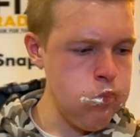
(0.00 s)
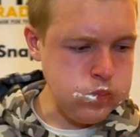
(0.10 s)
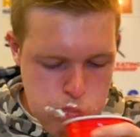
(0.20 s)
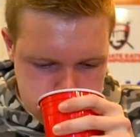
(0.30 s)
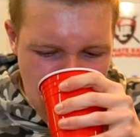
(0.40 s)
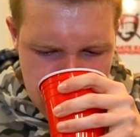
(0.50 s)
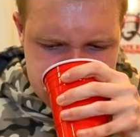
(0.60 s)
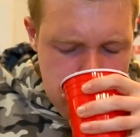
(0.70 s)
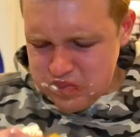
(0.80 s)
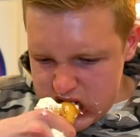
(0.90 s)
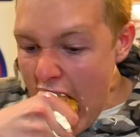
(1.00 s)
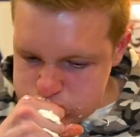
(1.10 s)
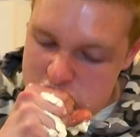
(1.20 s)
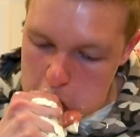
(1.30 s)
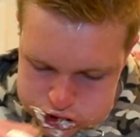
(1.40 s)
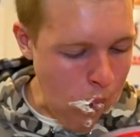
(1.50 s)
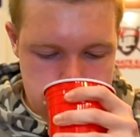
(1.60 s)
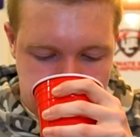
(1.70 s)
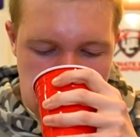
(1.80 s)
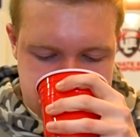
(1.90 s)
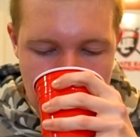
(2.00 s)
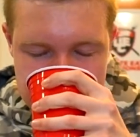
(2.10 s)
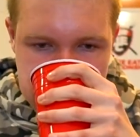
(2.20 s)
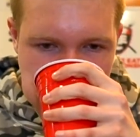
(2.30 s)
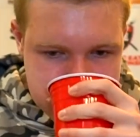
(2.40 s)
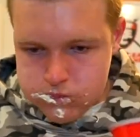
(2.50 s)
You guys saw at the start, I used both of those companies